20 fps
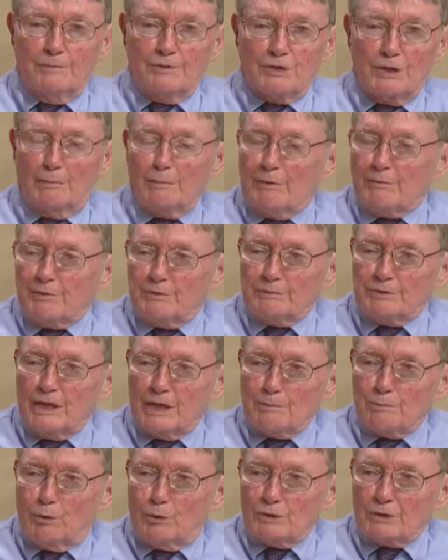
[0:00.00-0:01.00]
some of them
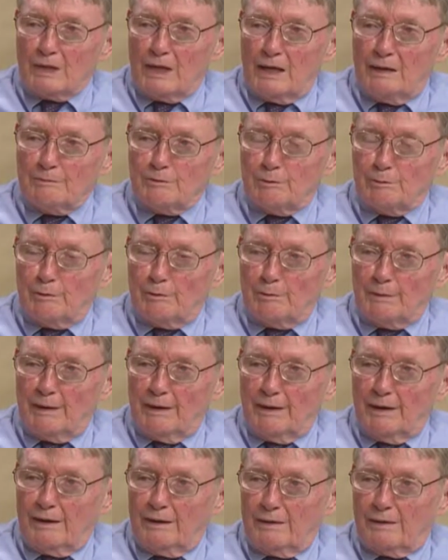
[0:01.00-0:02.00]
take more time to
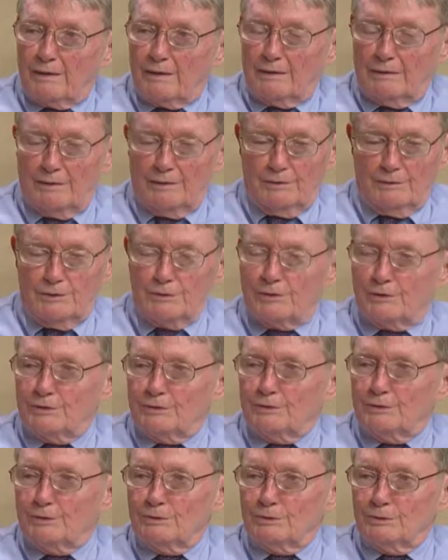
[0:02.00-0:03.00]
prepare. Uh, you can
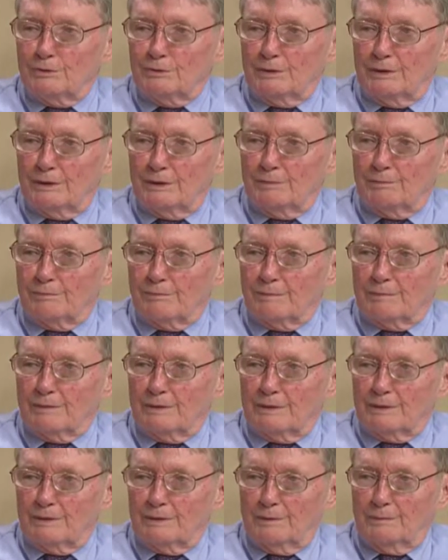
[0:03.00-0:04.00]
do um,
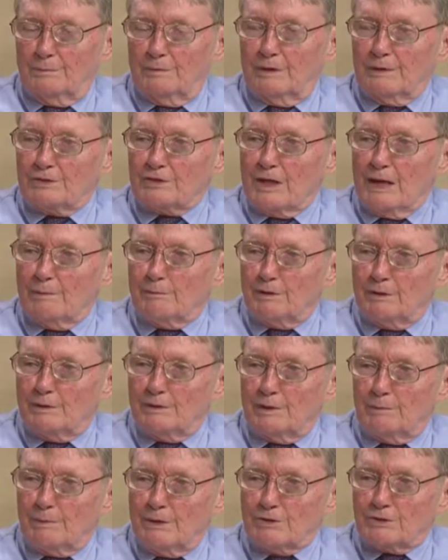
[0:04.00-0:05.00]
a
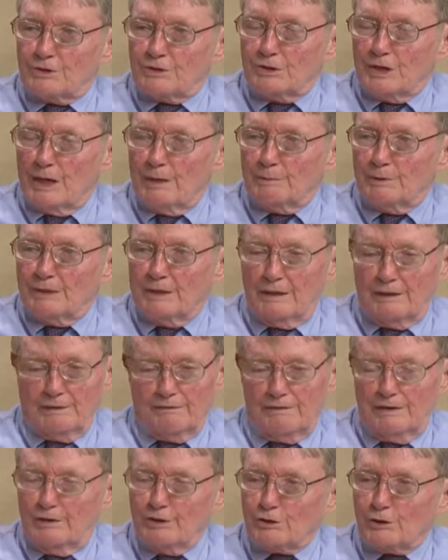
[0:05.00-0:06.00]
salmon, a piece of salmon, in a
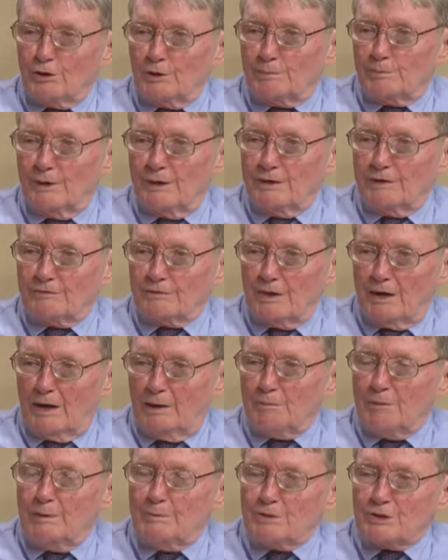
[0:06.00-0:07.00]
very short period of
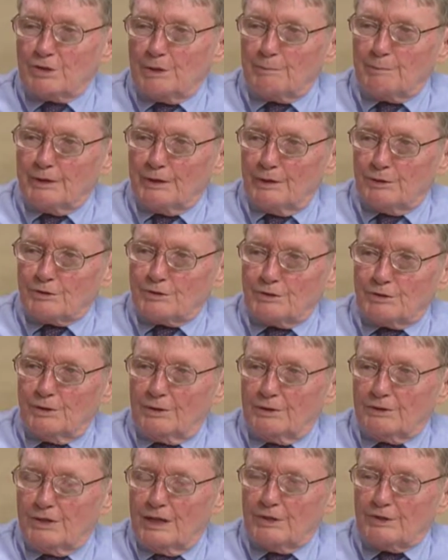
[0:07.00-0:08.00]
time. Maybe something else is
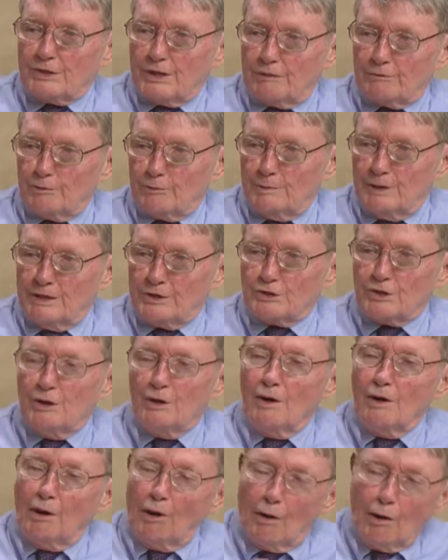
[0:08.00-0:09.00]
going to take several minutes.
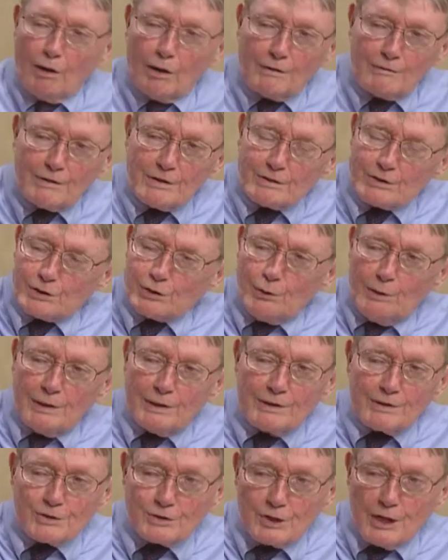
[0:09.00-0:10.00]
All of this is going
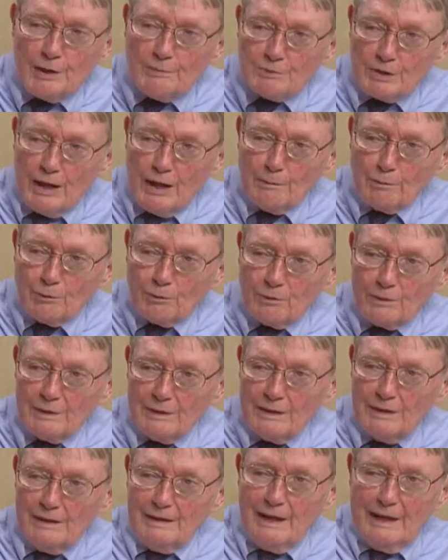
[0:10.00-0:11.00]
to the same table,
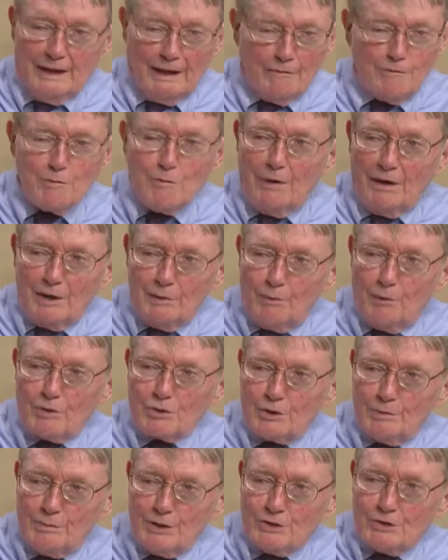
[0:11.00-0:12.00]
right. and everybody
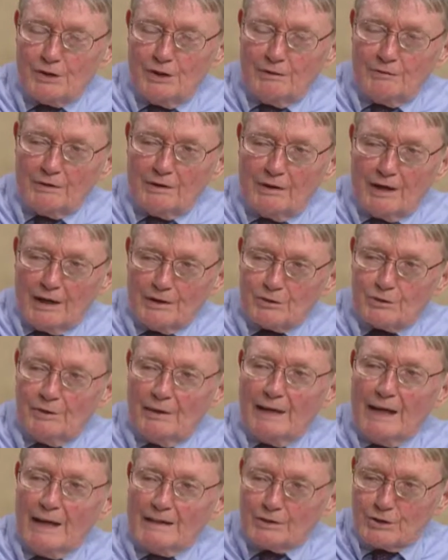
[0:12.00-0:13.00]
wants to be served their
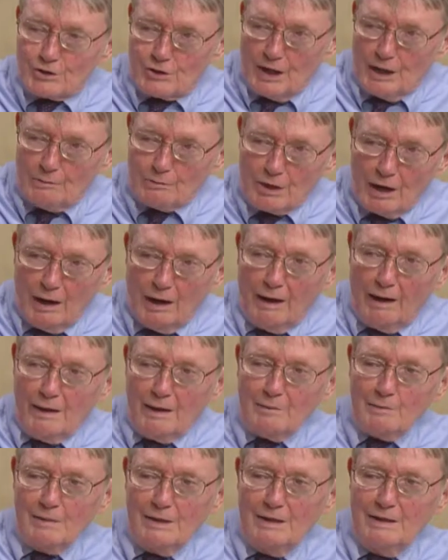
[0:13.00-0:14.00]
entree at the same
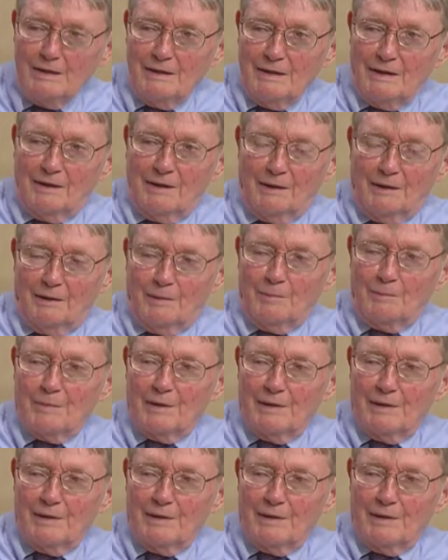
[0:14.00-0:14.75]
time. um,